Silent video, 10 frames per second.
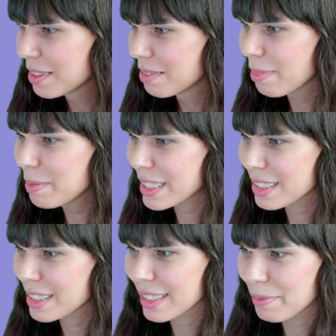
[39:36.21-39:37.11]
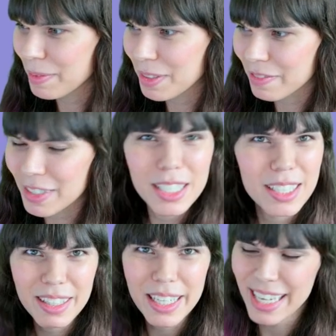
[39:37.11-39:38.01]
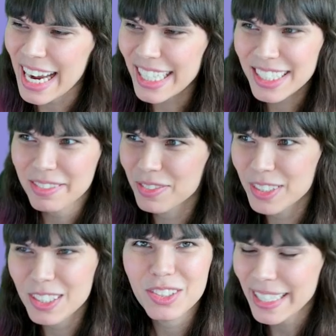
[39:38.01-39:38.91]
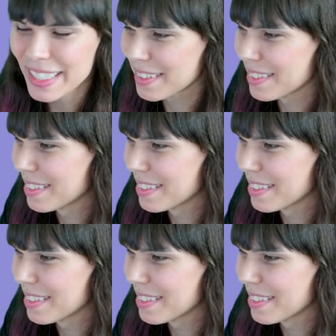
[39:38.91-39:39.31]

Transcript: Maybe it's because like people are very like active, which is great.